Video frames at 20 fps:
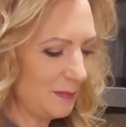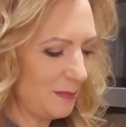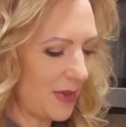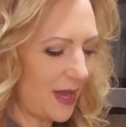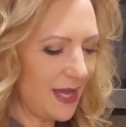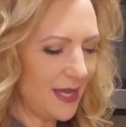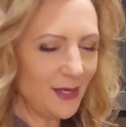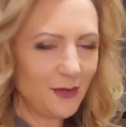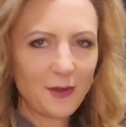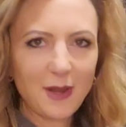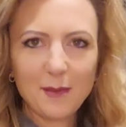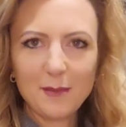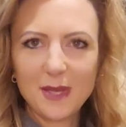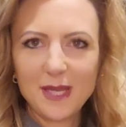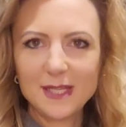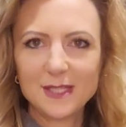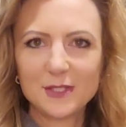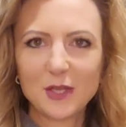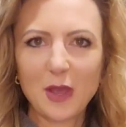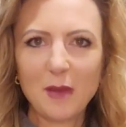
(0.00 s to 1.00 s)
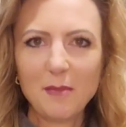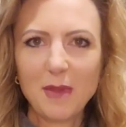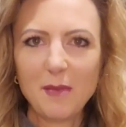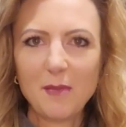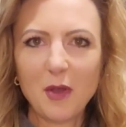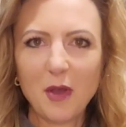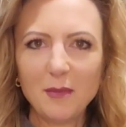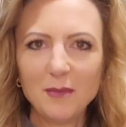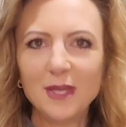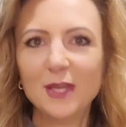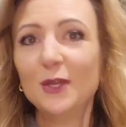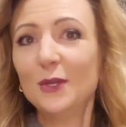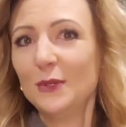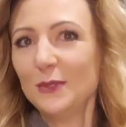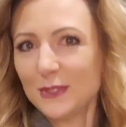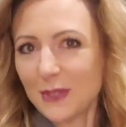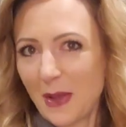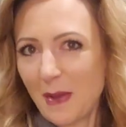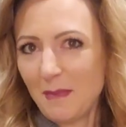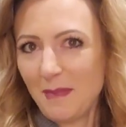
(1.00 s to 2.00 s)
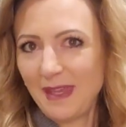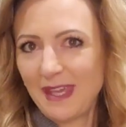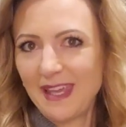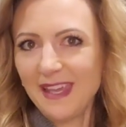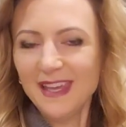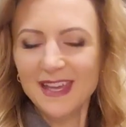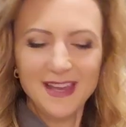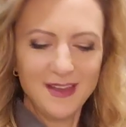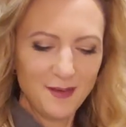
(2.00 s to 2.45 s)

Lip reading: my grandma taught my mom, who taught me,